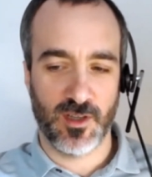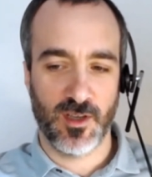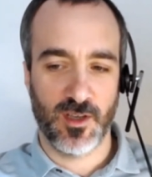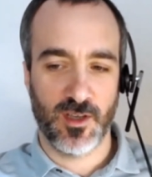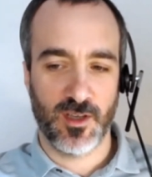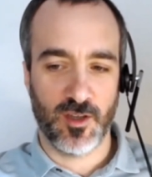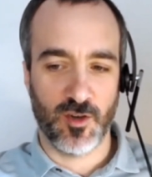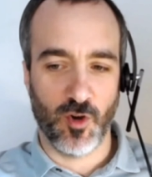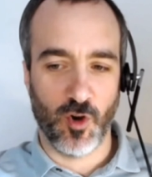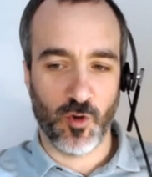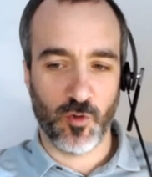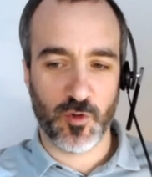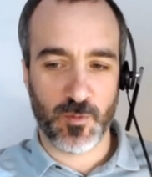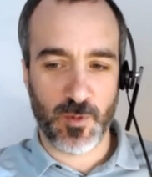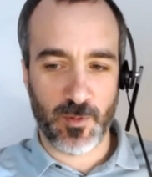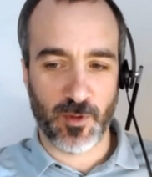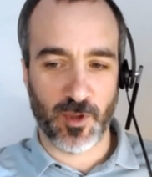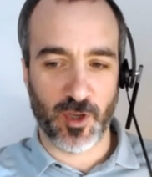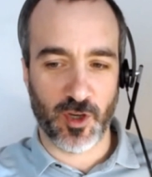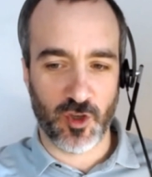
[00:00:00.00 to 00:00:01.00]
all those people
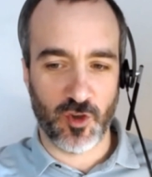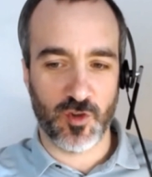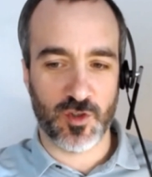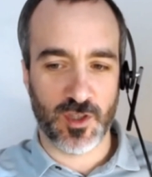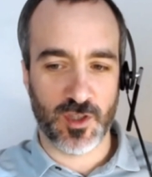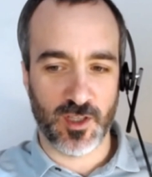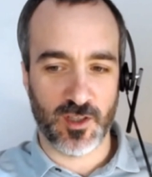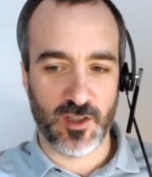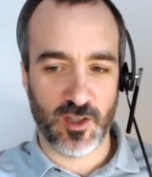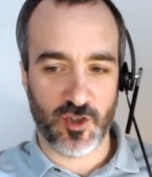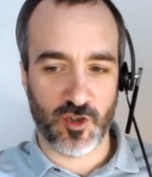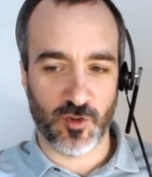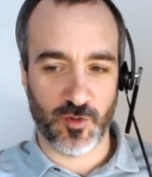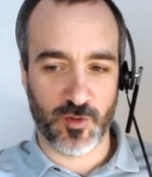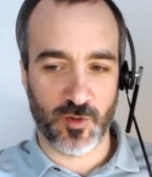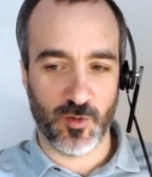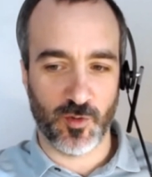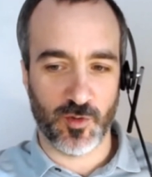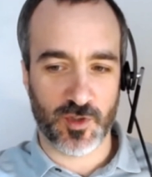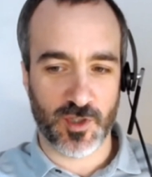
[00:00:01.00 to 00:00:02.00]
that are using the digital
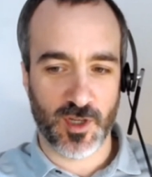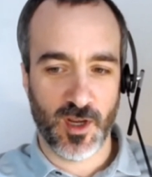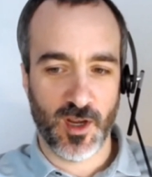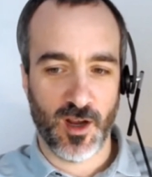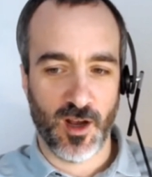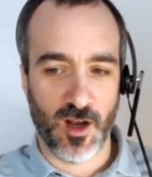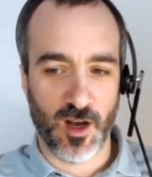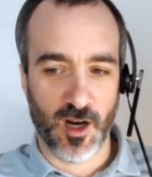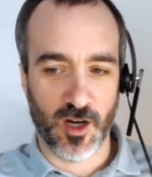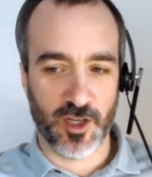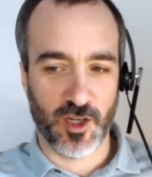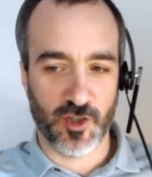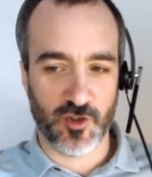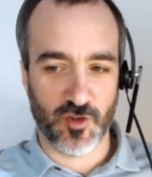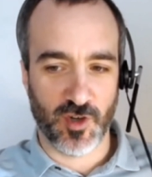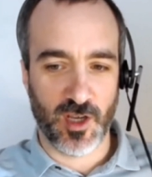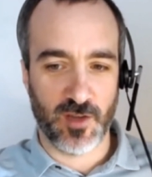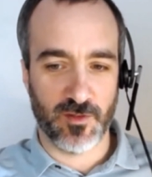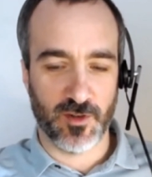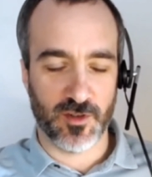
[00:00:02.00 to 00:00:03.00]
tools are your
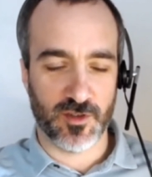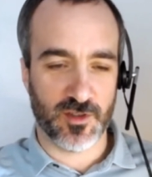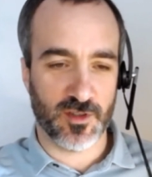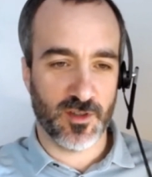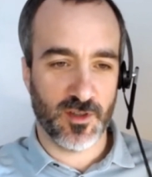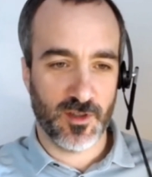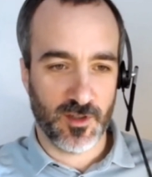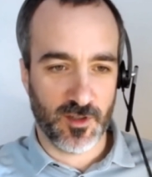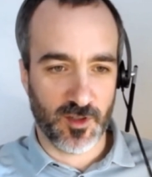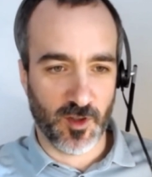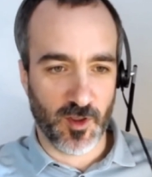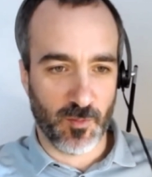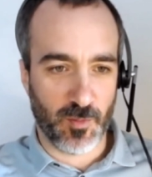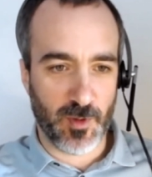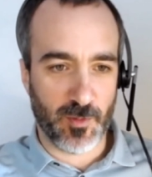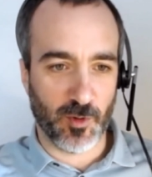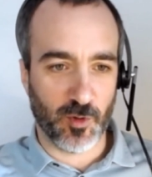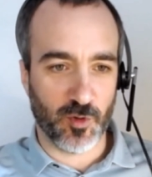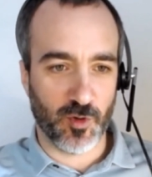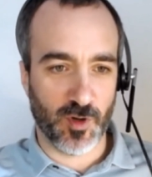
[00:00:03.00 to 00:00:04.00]
drivers, not the people who
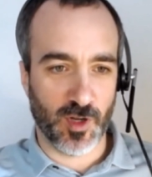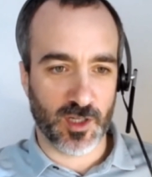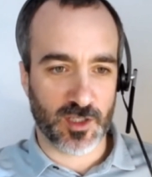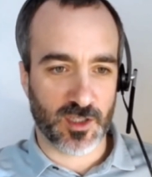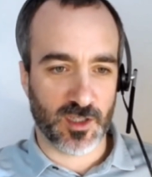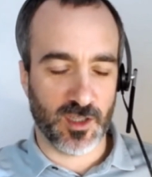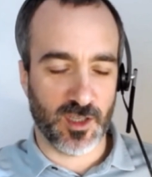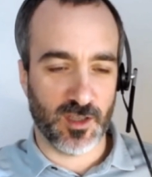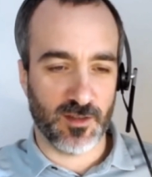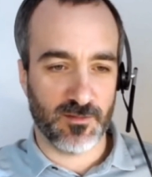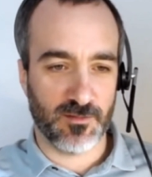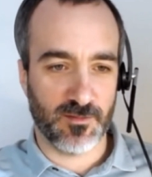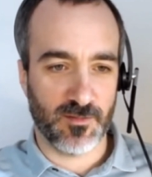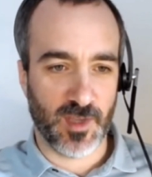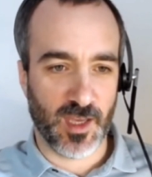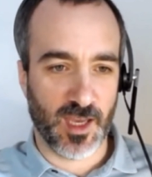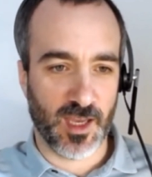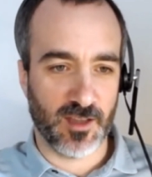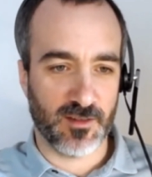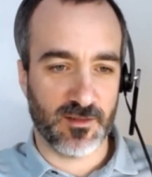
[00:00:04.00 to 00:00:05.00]
are actually
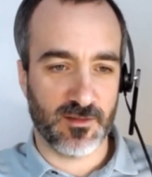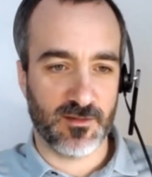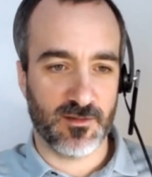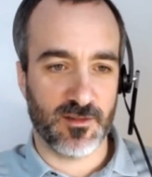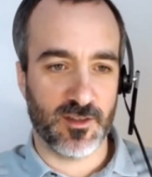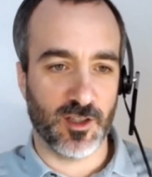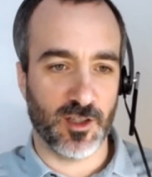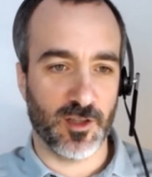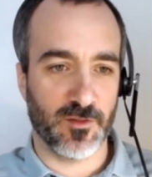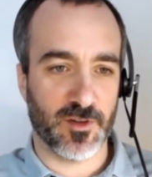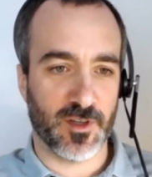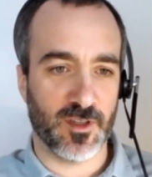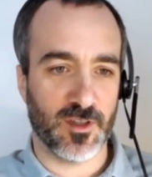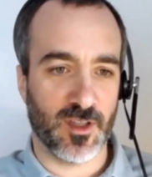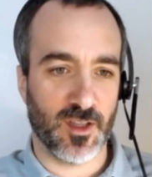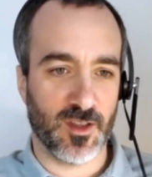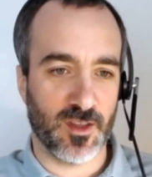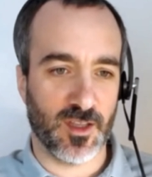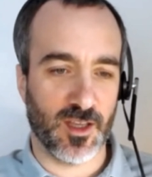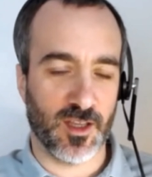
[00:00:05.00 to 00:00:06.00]
delivering
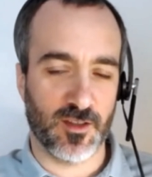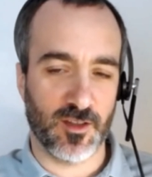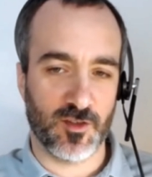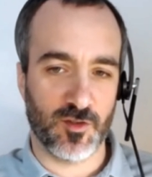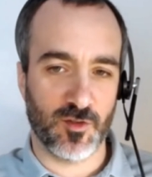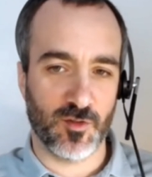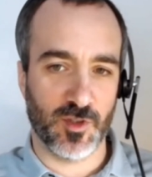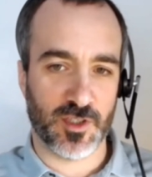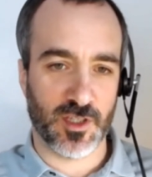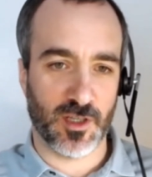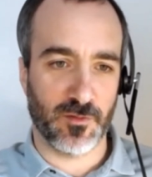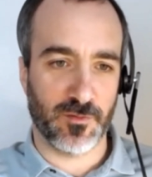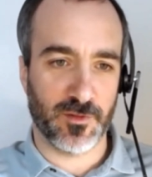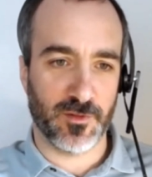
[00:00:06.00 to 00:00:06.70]
the tool itself.